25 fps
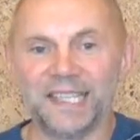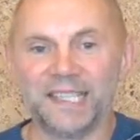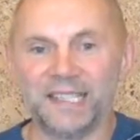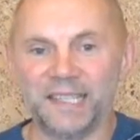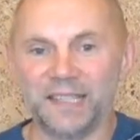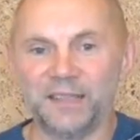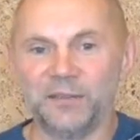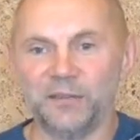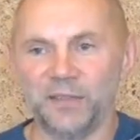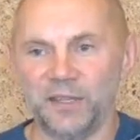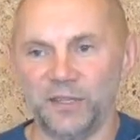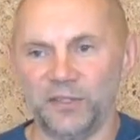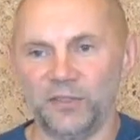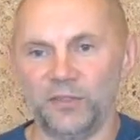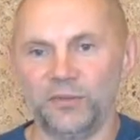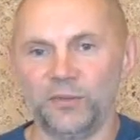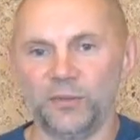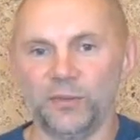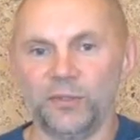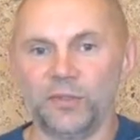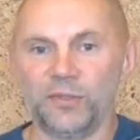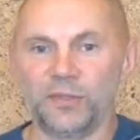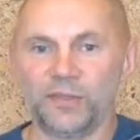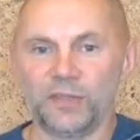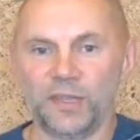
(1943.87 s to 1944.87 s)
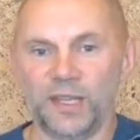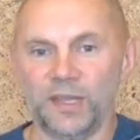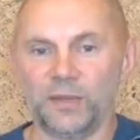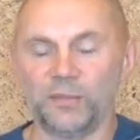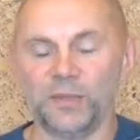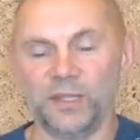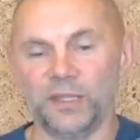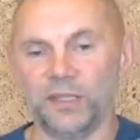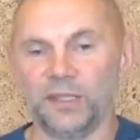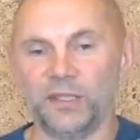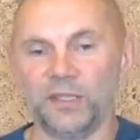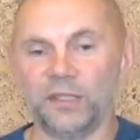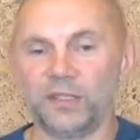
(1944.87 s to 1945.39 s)
But in this
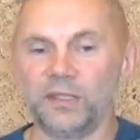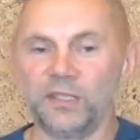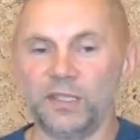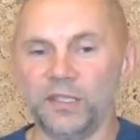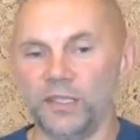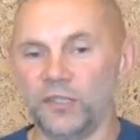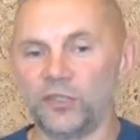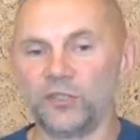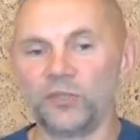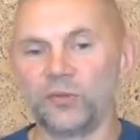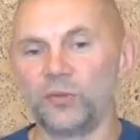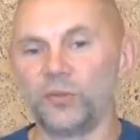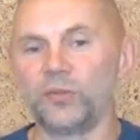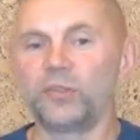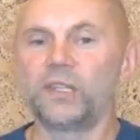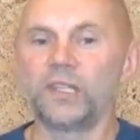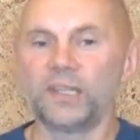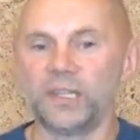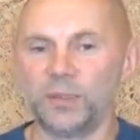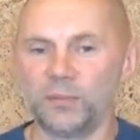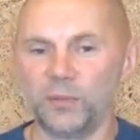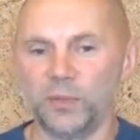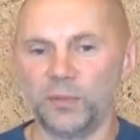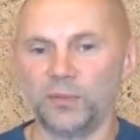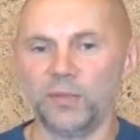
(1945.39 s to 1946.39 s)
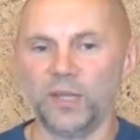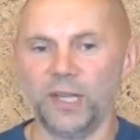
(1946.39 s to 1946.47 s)
state, you are that.